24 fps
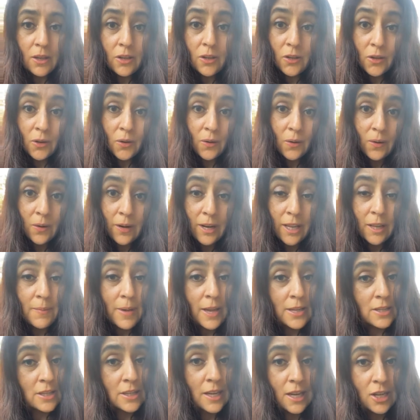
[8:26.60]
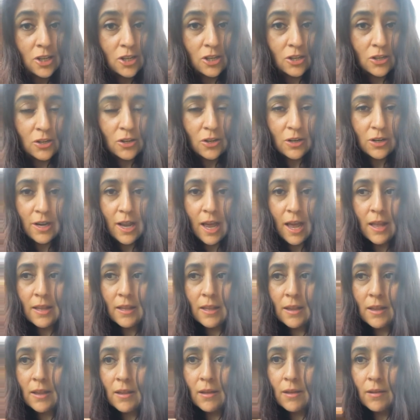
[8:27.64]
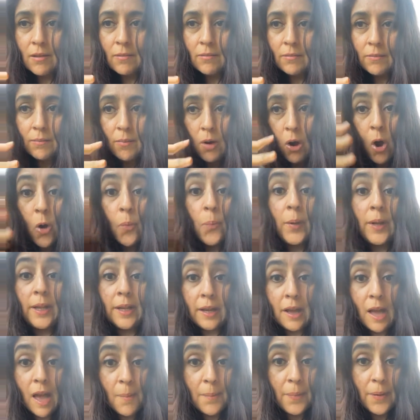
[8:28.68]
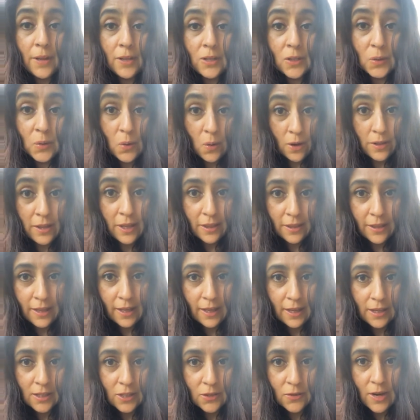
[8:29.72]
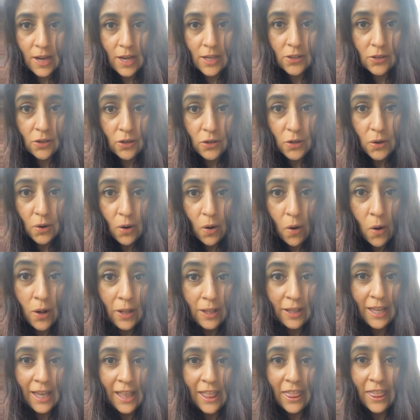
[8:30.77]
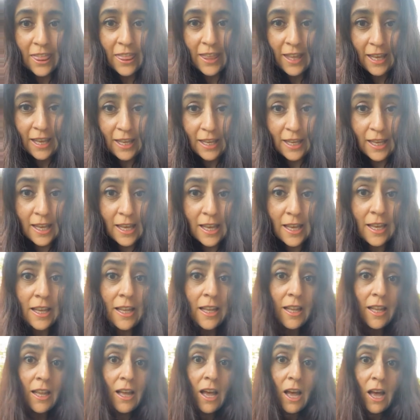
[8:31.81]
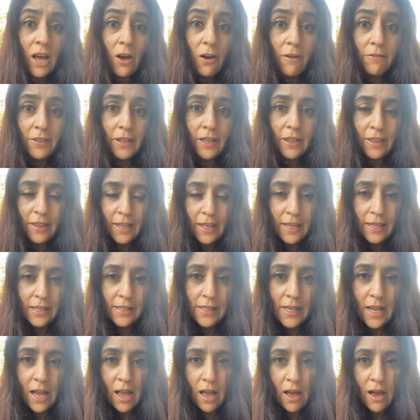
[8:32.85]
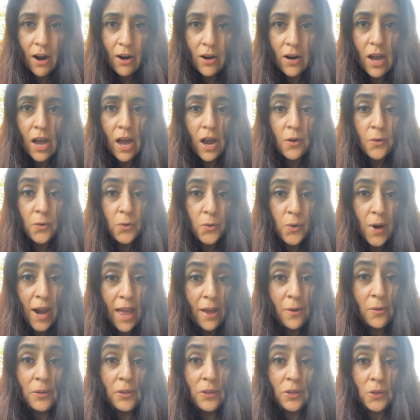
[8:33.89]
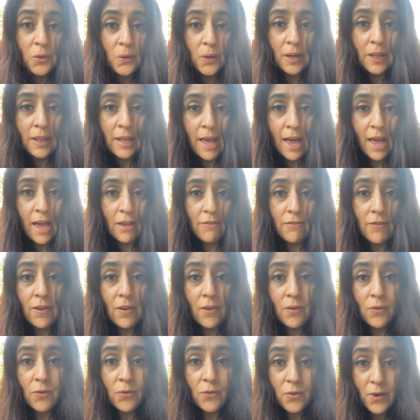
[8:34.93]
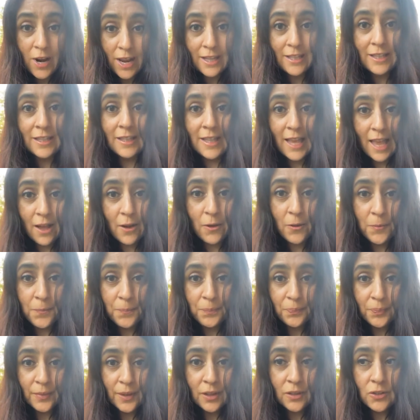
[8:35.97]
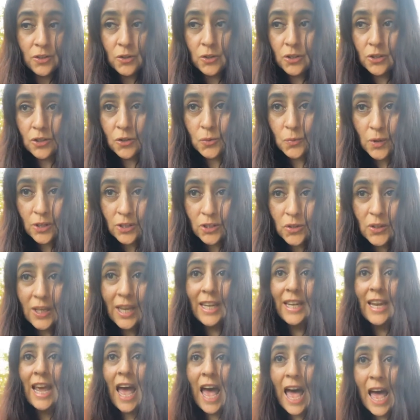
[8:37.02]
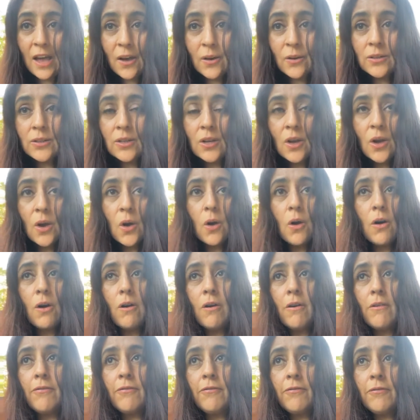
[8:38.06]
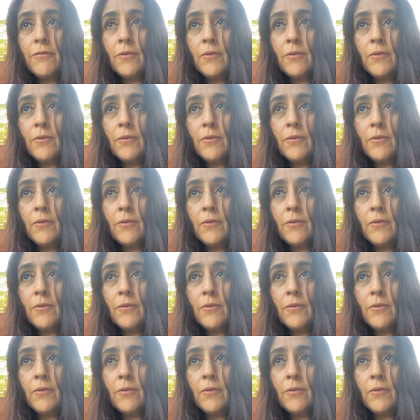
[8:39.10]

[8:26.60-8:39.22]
your imagination. You're not opening up to other things, right? So you're only thinking of the things that are around your life right now. You just want to get out of